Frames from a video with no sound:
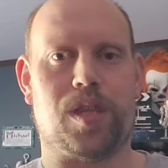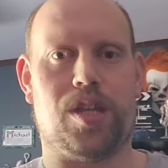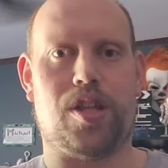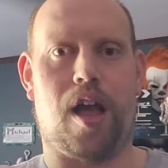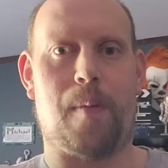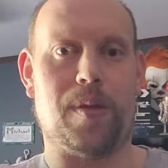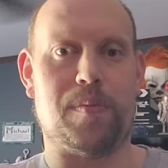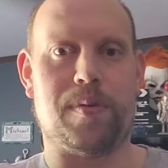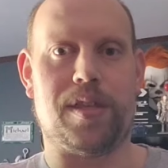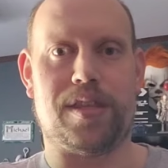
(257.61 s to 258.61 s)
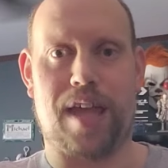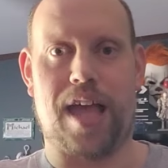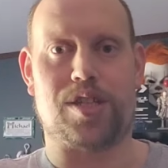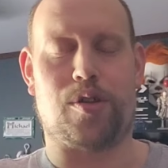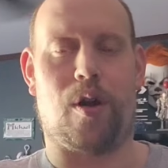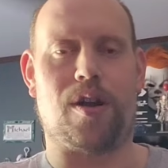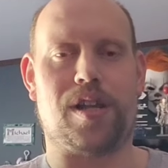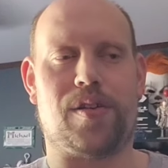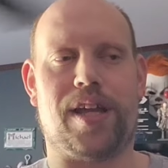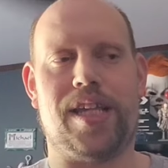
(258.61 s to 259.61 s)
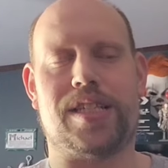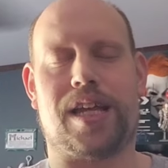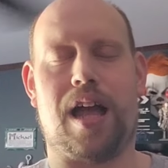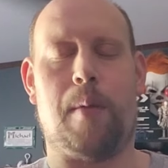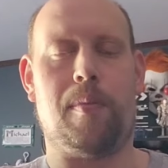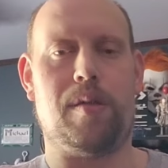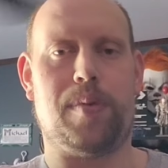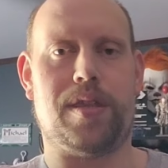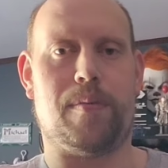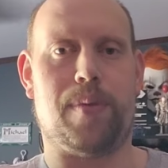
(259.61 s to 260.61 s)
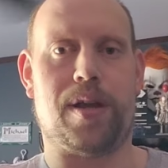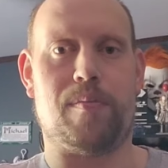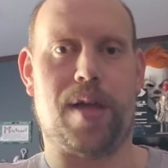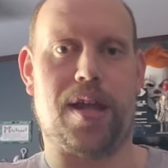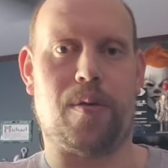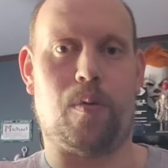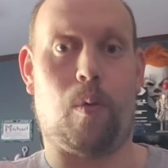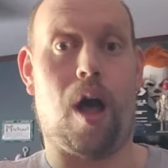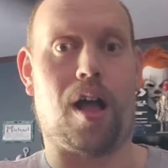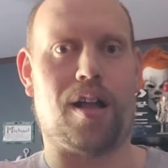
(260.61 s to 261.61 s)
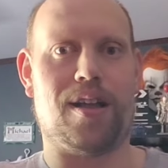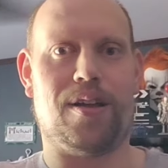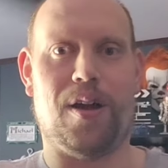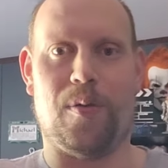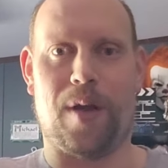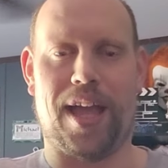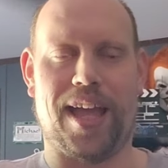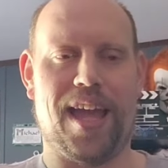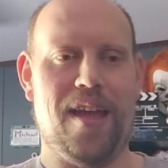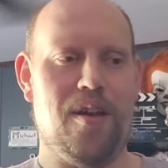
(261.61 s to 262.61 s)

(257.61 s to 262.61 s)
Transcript: I'm gonna be," as they're arguing, he's like, "I'm gonna be the bigger man and walk away."